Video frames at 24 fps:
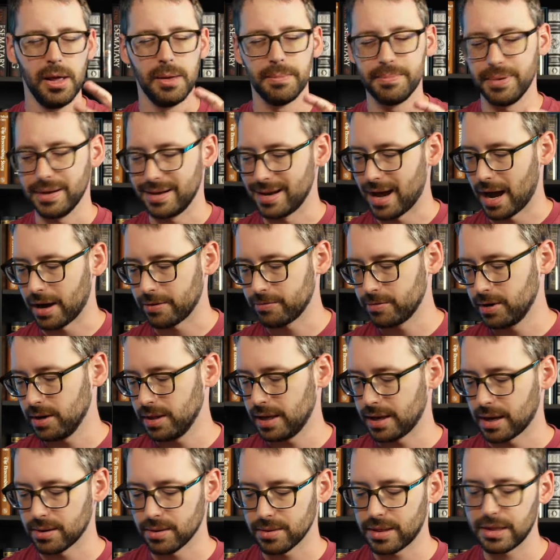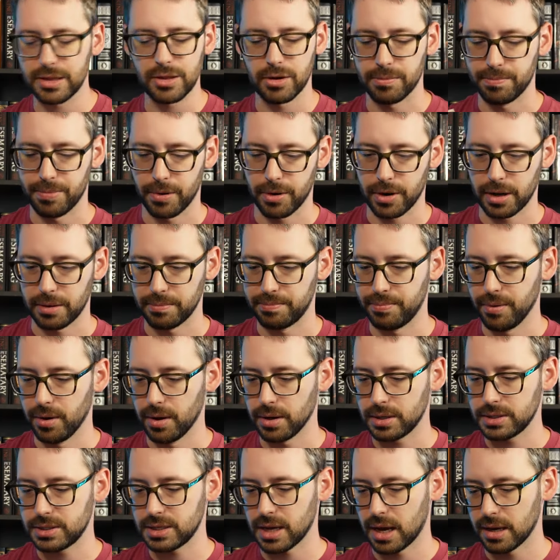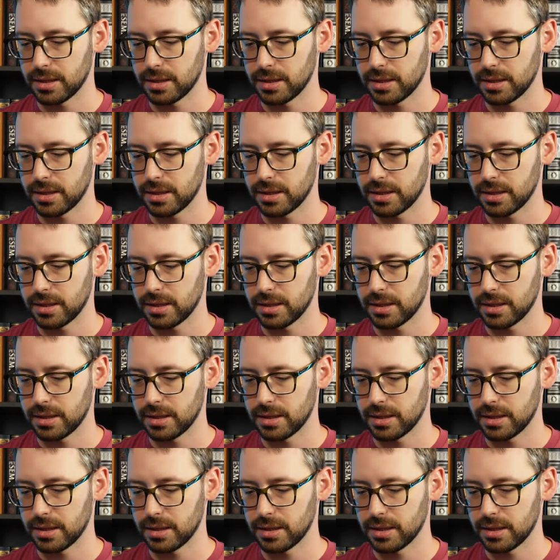but not really. I don't think they're burning books.